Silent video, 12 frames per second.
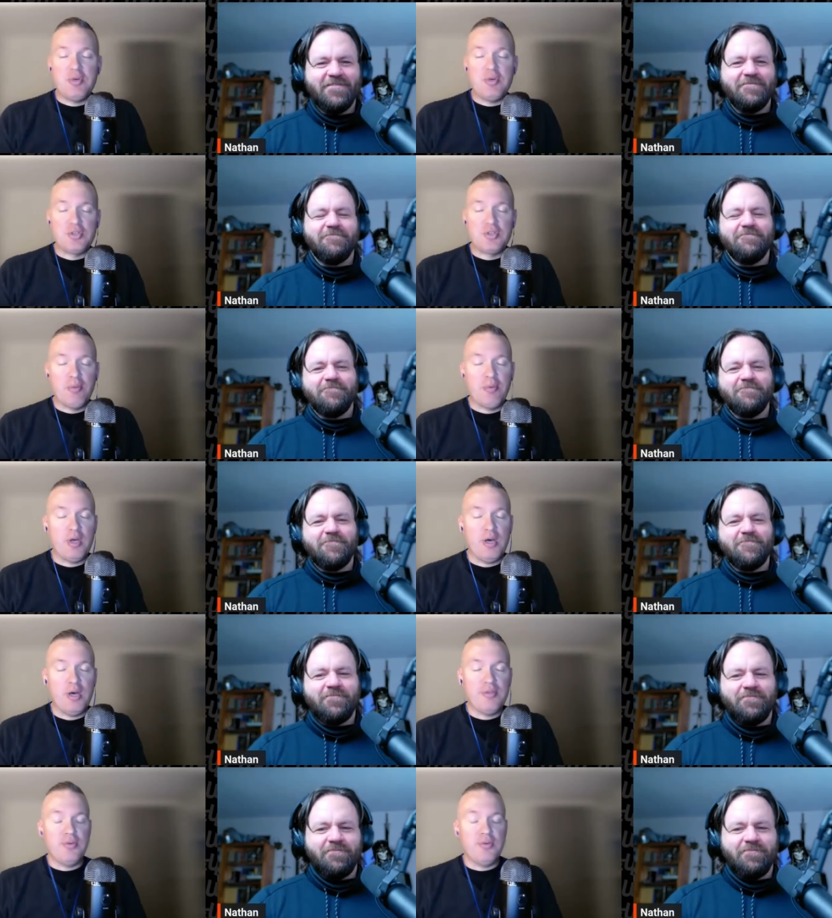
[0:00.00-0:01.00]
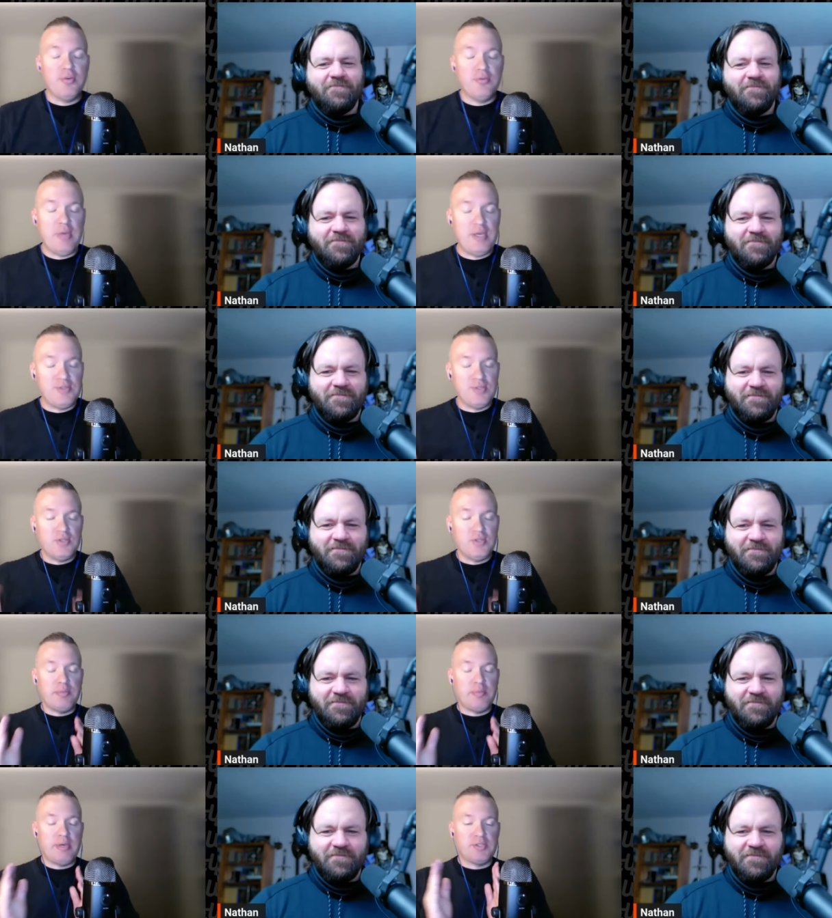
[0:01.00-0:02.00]
Speaker 1: Corporate Goth. You're amazing. You're the
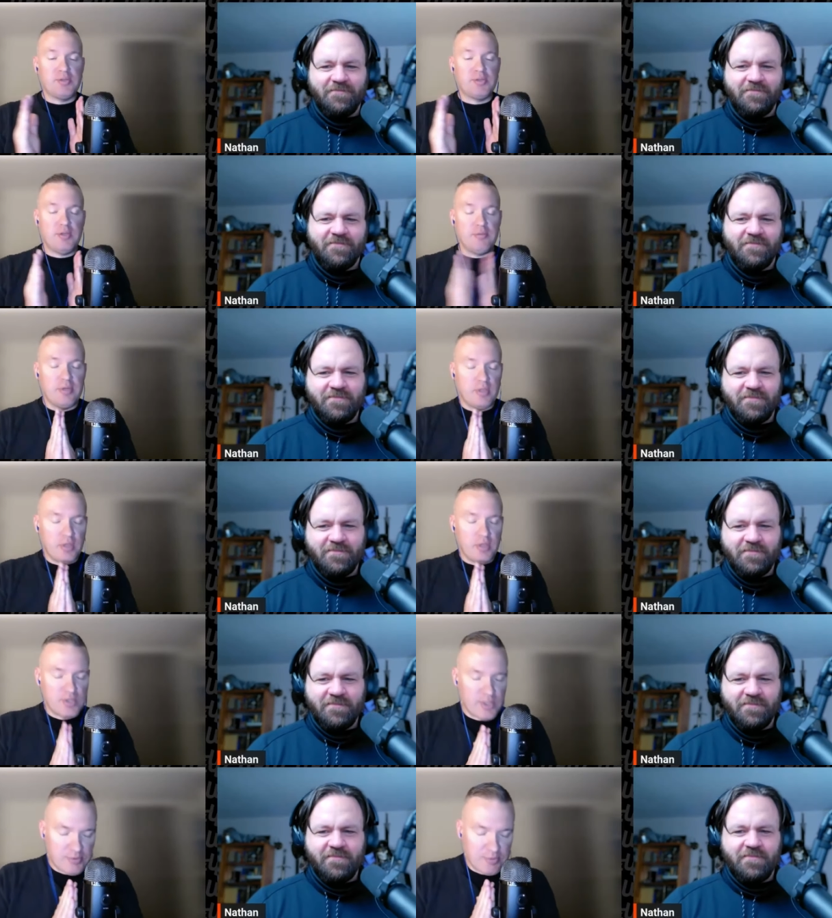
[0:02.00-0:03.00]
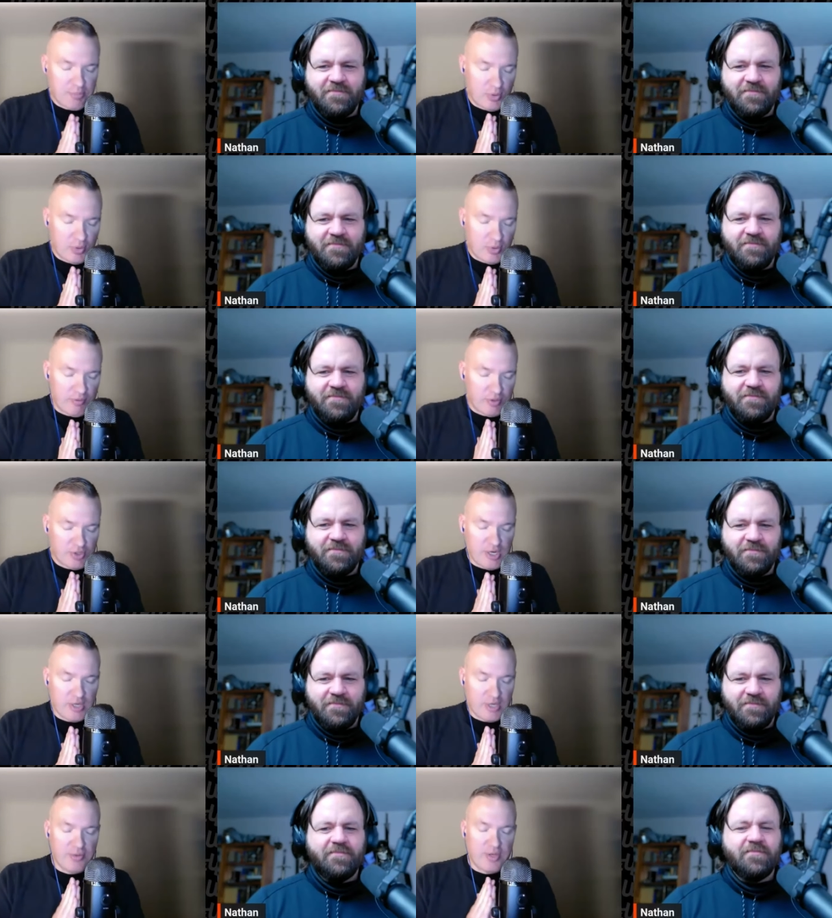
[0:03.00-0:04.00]
best. You've been a longtime supporter of our channel.
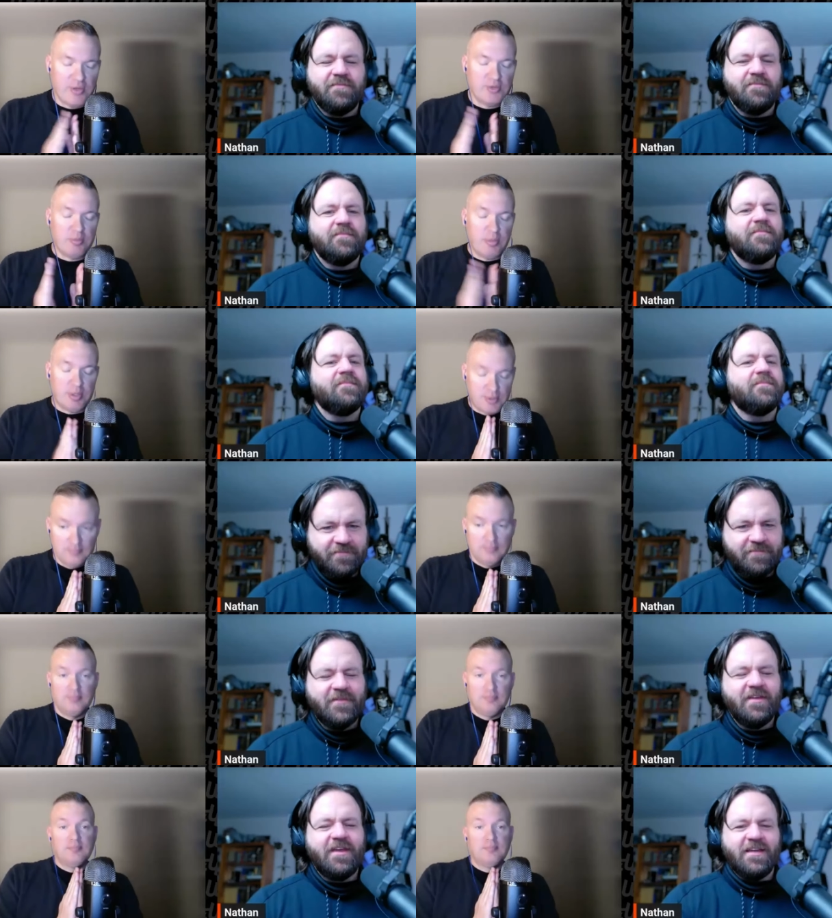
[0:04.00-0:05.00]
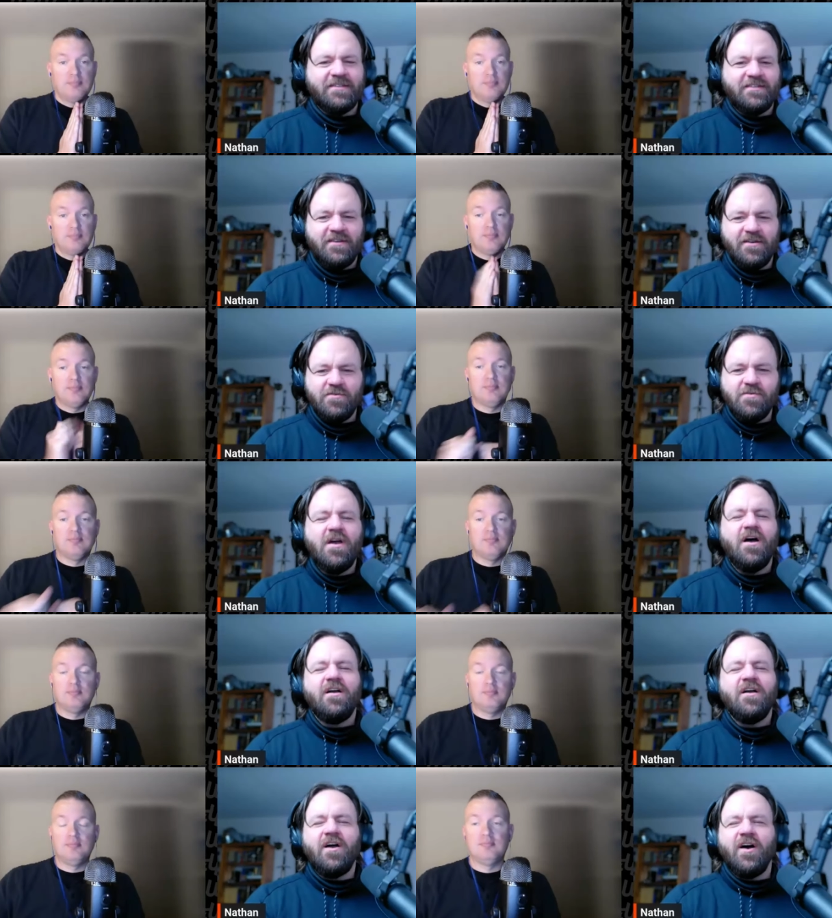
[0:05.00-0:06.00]
Thank you so much.
Speaker 2: Yes, you
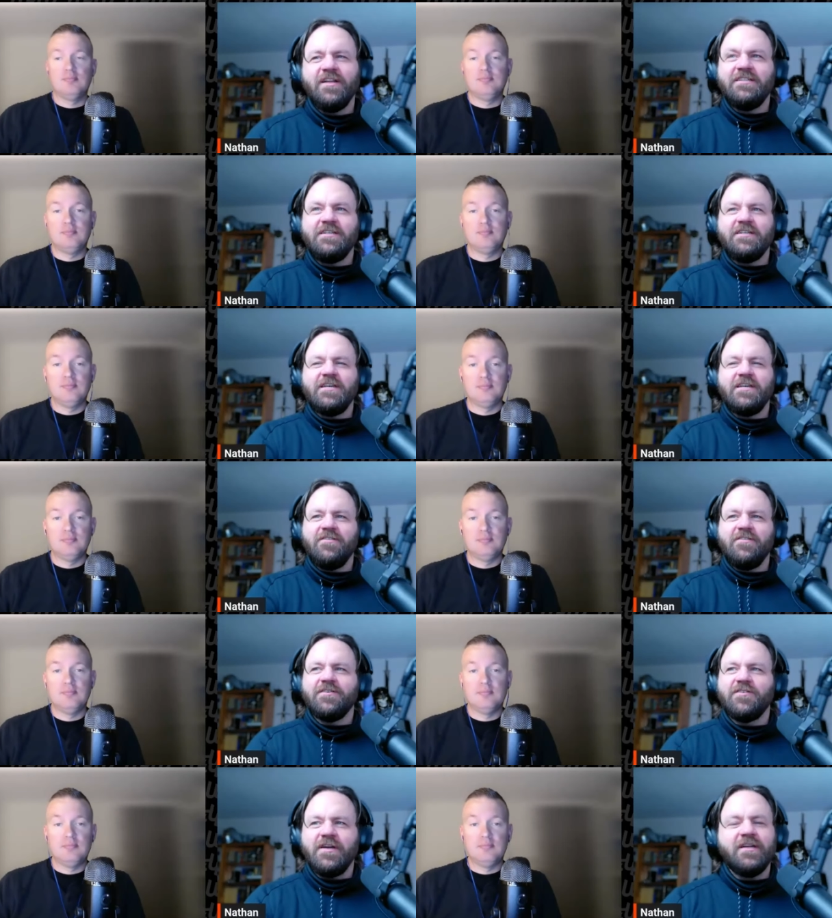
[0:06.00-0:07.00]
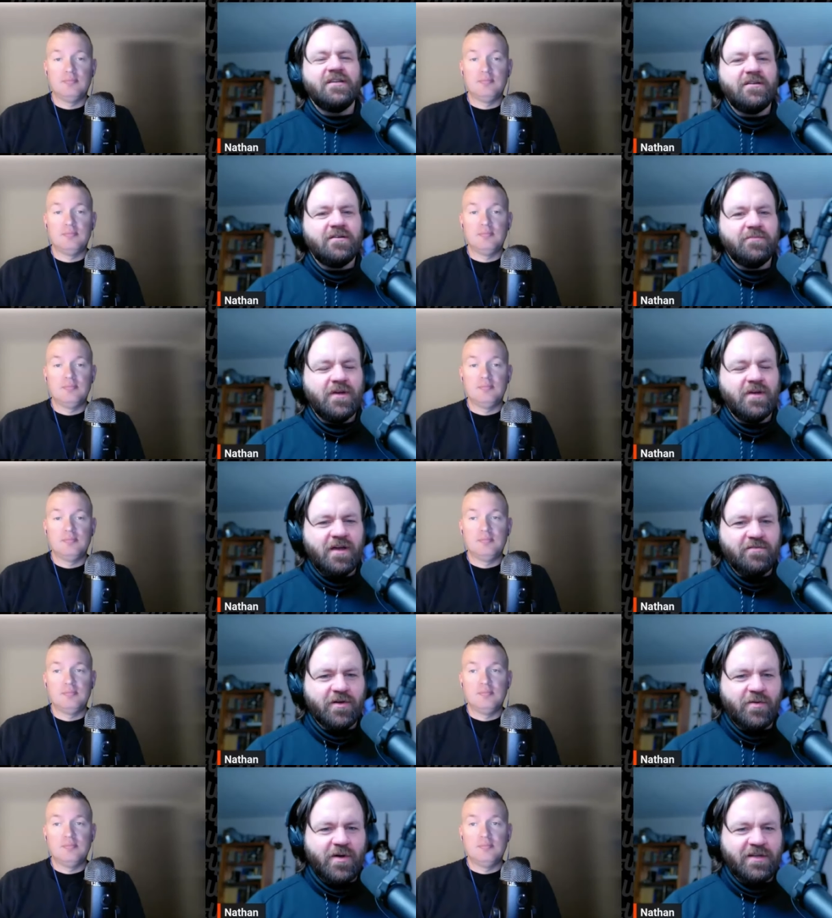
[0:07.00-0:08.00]
constantly give us great
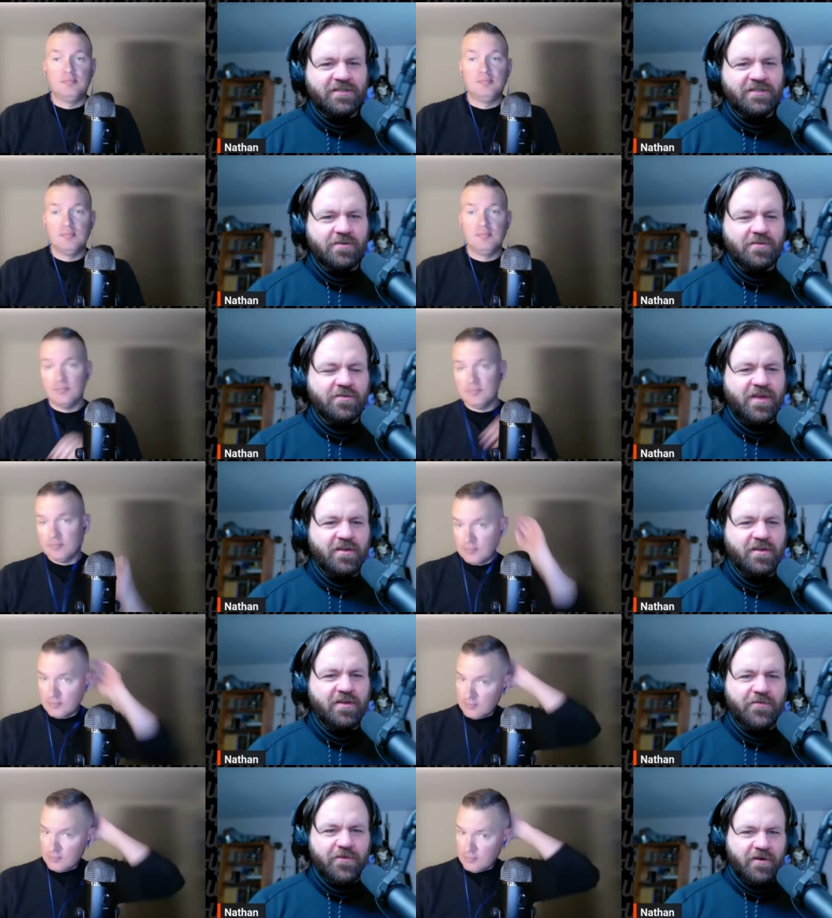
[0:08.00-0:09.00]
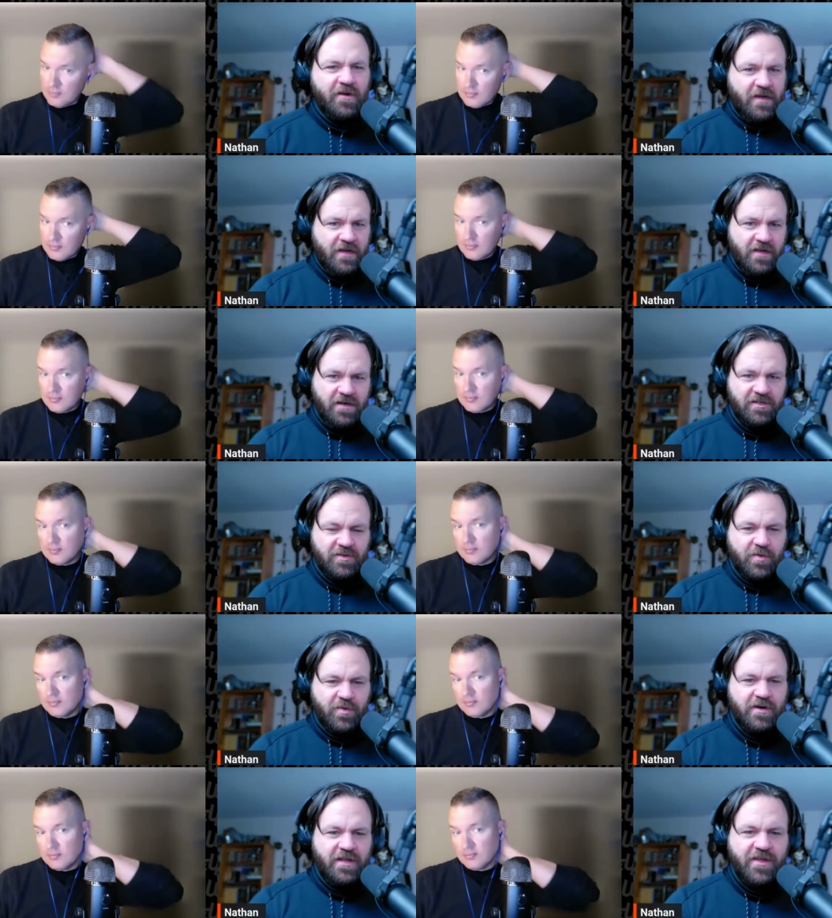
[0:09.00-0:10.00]
requests. So thank you for your support, and
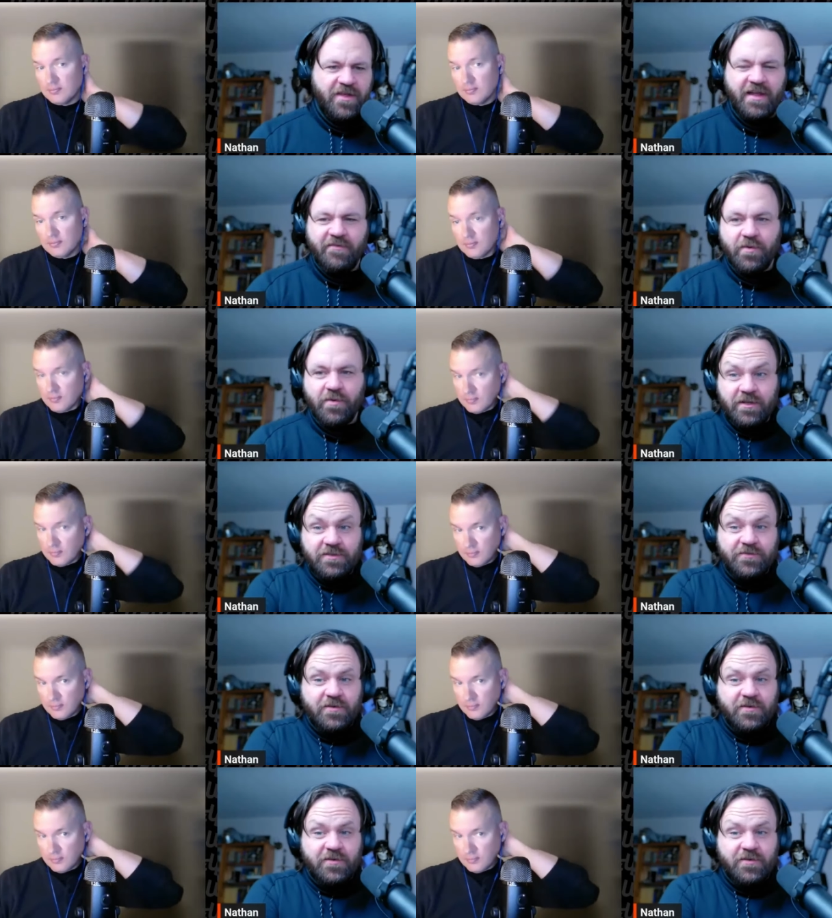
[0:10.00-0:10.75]
thank everyone else for